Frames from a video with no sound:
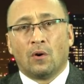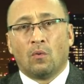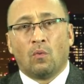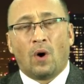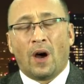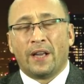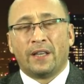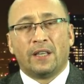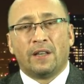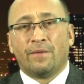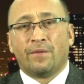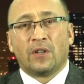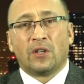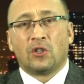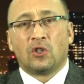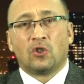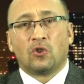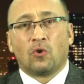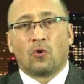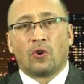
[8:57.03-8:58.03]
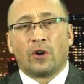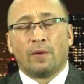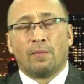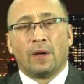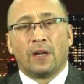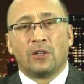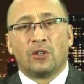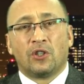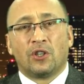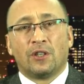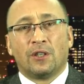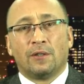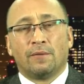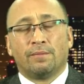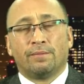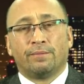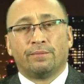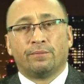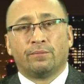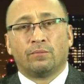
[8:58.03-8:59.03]
Why didn't this story mention it?
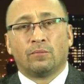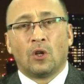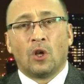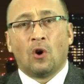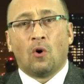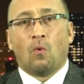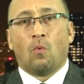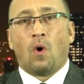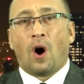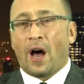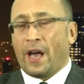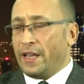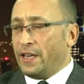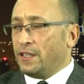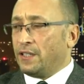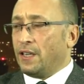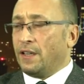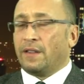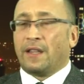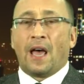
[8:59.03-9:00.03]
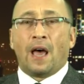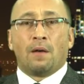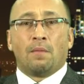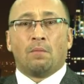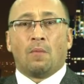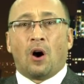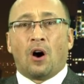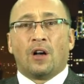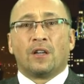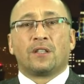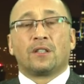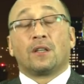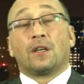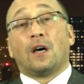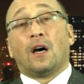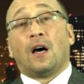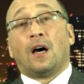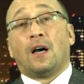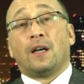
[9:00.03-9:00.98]
Why isn't that mosque